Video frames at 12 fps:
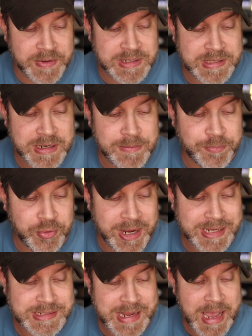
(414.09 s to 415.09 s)
It didn't
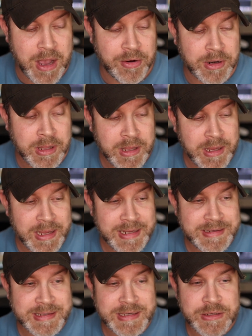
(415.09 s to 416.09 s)
break down.
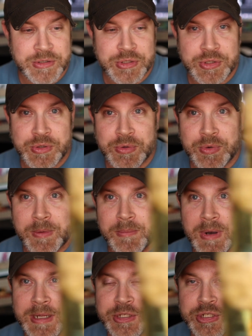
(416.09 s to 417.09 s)
It didn't do
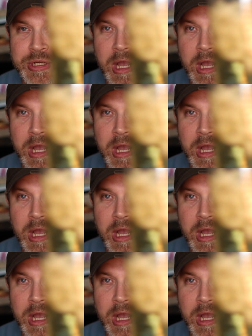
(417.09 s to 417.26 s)
much